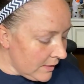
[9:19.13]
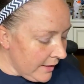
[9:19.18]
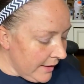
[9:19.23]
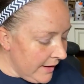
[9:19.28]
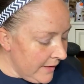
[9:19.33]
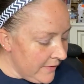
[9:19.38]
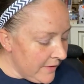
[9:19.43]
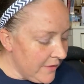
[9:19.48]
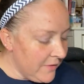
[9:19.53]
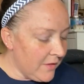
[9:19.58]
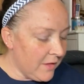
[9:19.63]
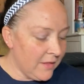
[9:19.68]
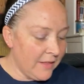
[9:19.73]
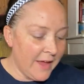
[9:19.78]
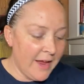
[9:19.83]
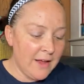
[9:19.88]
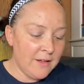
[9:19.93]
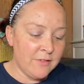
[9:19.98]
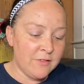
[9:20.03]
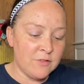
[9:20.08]
And then the
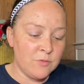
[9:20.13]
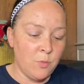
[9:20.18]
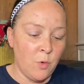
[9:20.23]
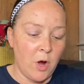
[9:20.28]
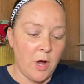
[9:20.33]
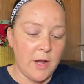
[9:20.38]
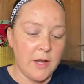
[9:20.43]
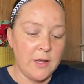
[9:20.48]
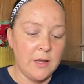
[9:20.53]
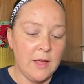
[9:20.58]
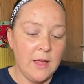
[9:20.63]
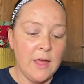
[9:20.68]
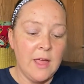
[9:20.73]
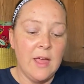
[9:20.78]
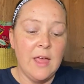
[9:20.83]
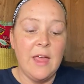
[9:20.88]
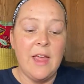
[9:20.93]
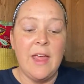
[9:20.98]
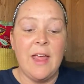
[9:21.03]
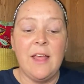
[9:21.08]
last one
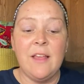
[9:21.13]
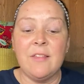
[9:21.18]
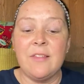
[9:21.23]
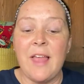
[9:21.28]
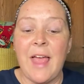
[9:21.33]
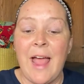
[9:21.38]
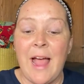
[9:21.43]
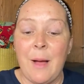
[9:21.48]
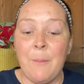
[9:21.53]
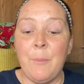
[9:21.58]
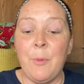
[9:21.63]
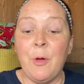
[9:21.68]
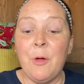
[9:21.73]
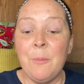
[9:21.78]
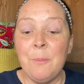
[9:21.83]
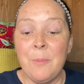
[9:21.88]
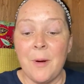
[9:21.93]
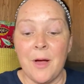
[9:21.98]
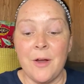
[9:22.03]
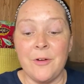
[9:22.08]
is apple
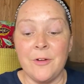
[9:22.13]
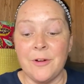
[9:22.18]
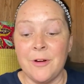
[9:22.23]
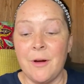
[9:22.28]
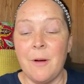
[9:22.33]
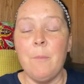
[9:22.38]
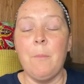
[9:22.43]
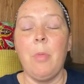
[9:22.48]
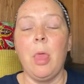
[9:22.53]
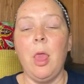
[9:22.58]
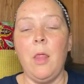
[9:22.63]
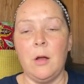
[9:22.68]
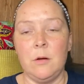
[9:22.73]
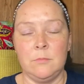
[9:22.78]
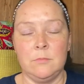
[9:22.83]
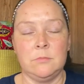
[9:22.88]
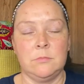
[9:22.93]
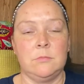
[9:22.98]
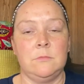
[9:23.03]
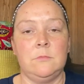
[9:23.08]
butter.
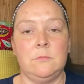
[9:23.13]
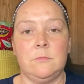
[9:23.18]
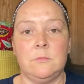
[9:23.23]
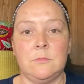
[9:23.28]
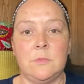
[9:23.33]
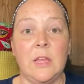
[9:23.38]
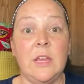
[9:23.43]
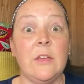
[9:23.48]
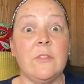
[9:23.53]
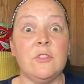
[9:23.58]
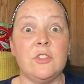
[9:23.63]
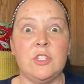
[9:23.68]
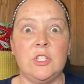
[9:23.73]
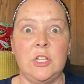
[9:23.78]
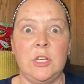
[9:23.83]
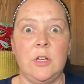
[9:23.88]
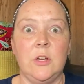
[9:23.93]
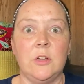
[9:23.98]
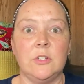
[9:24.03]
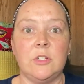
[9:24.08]
If
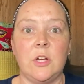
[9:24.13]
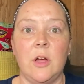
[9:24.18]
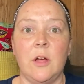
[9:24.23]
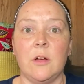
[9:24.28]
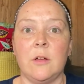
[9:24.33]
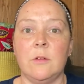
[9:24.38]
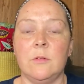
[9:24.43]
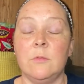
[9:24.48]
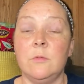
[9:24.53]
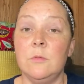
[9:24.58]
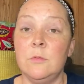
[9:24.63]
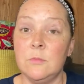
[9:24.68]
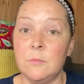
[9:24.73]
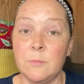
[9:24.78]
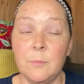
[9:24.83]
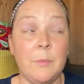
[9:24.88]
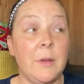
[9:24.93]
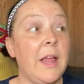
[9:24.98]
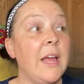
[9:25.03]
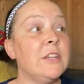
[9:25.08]
she could talk. Ooh,
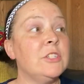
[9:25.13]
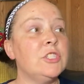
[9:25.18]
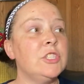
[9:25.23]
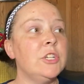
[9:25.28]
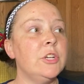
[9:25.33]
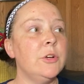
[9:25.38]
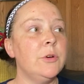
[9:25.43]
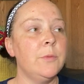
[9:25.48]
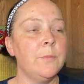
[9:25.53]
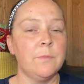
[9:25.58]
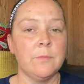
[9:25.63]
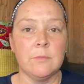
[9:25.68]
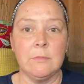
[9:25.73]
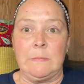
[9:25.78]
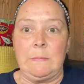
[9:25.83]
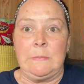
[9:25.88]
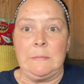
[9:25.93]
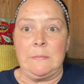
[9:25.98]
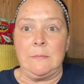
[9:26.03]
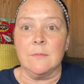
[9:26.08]
bless you.
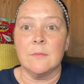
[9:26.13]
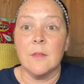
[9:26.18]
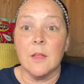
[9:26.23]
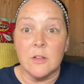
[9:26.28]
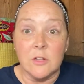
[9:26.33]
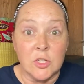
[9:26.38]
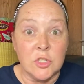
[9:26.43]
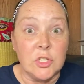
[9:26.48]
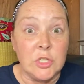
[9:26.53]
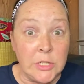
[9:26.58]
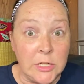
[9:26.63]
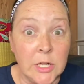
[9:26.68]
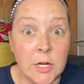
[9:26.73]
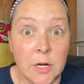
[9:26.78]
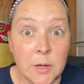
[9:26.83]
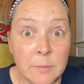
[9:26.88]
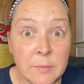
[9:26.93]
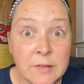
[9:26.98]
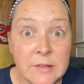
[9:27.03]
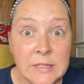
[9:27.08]
Did you hear
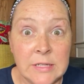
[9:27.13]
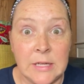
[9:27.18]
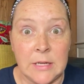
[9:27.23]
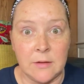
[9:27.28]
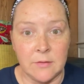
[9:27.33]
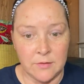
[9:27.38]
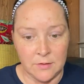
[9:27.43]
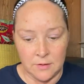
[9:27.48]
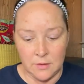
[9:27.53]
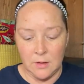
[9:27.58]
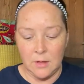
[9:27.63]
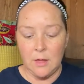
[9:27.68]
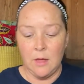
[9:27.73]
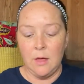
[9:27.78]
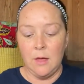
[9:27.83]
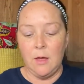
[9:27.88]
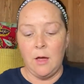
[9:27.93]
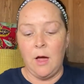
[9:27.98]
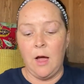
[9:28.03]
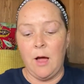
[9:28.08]
him sneeze?
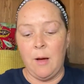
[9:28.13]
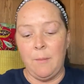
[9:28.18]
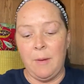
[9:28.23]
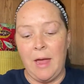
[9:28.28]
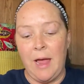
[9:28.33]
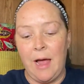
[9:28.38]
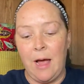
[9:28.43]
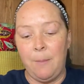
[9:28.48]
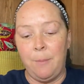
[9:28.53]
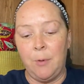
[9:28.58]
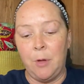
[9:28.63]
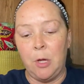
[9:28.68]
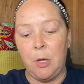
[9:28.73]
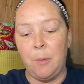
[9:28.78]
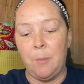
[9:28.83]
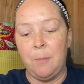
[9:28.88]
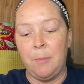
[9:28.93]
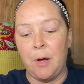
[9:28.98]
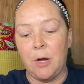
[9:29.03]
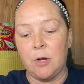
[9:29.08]

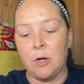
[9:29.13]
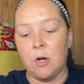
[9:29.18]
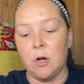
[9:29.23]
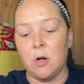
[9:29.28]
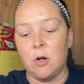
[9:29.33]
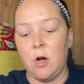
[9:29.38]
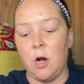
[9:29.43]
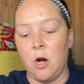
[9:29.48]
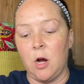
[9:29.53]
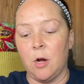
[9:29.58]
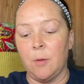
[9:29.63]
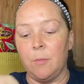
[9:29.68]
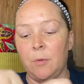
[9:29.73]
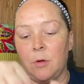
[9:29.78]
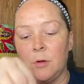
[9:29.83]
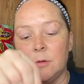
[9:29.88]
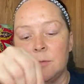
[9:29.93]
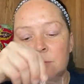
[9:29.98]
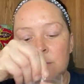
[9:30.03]
Apple butter caramel.